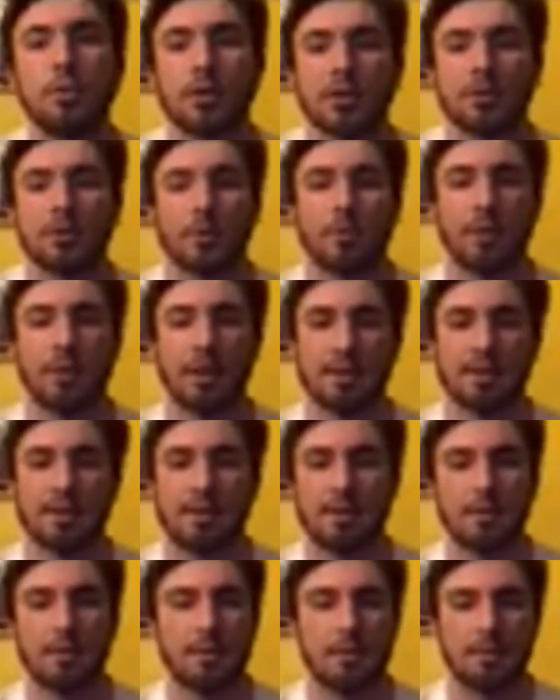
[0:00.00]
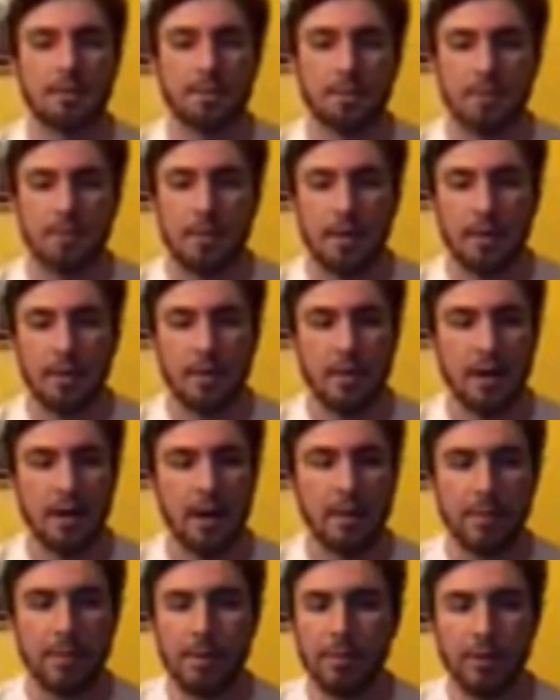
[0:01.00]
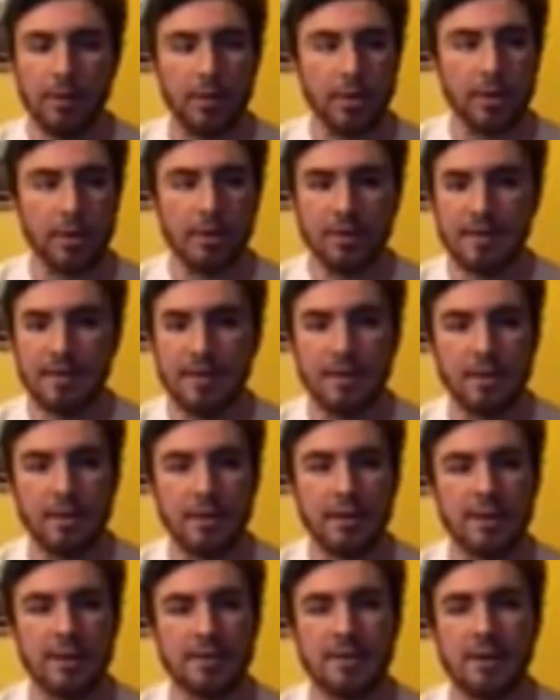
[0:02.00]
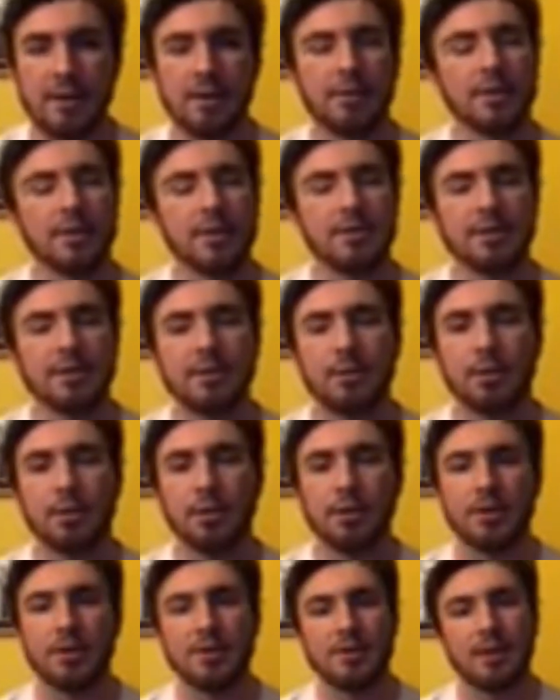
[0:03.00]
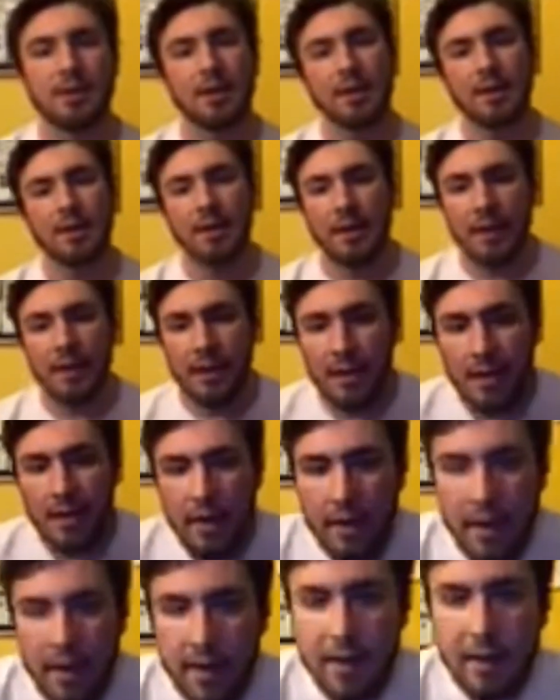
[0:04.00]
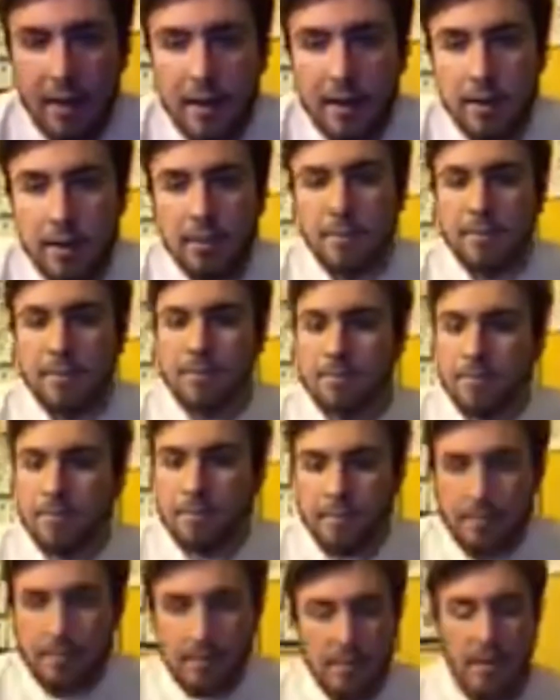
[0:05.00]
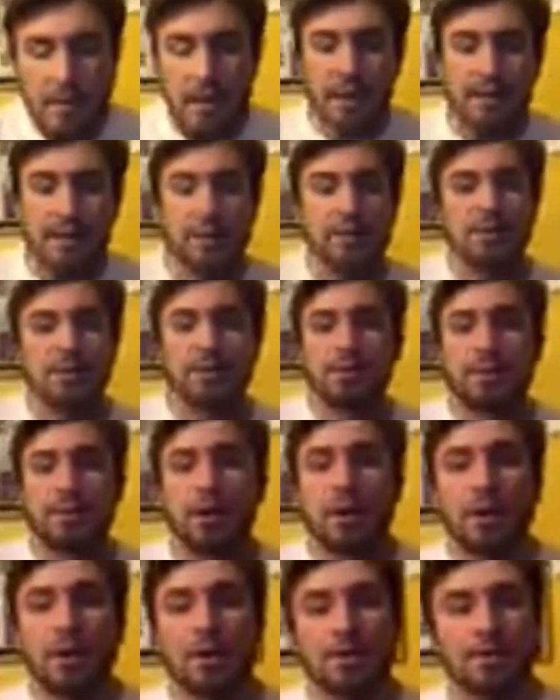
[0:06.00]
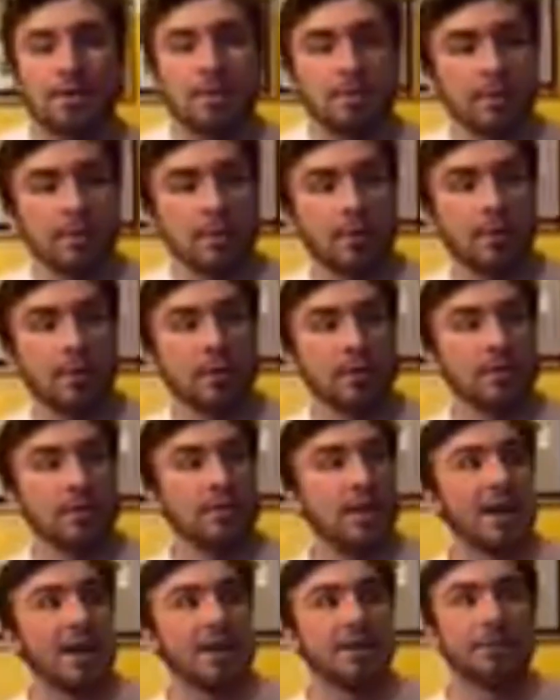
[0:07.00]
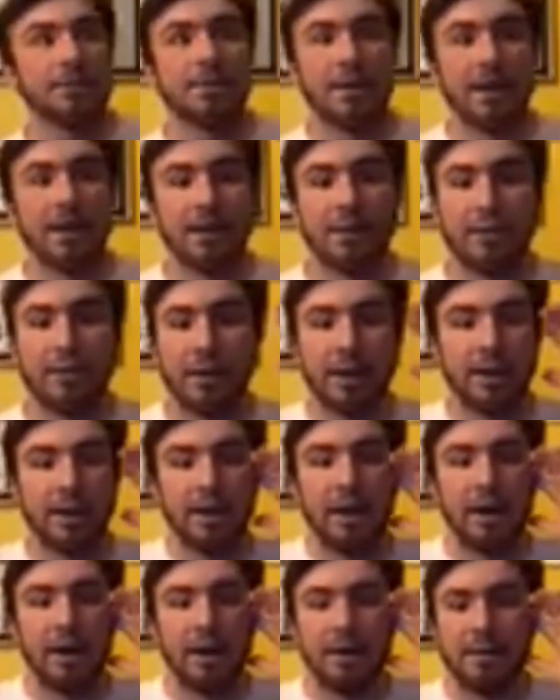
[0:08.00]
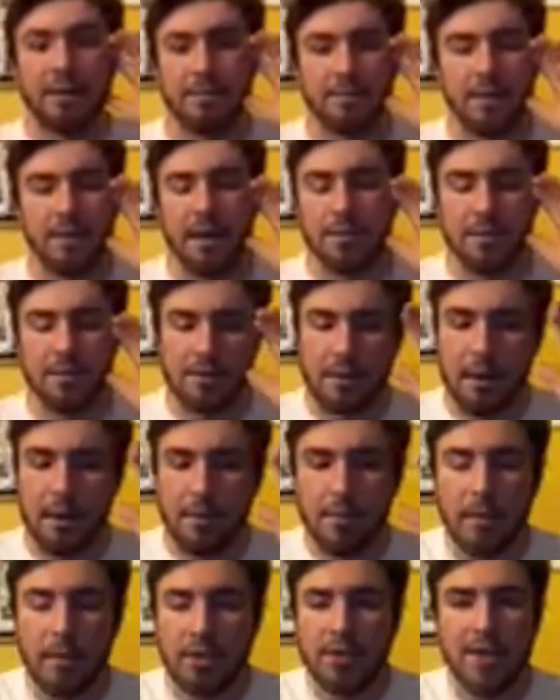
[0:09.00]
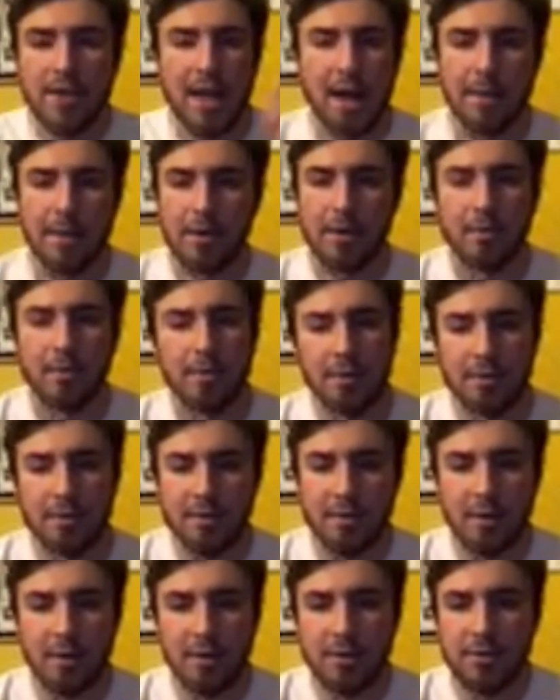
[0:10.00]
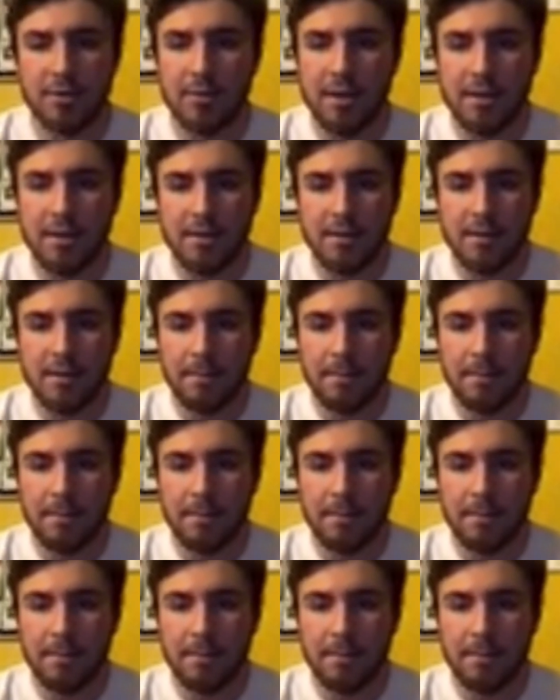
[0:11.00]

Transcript: of a blessing that I'm able to go and see you guys every single Thursday, and it's just awesome. Gonna change my life. Like I'm a much happier person now. It's amazing.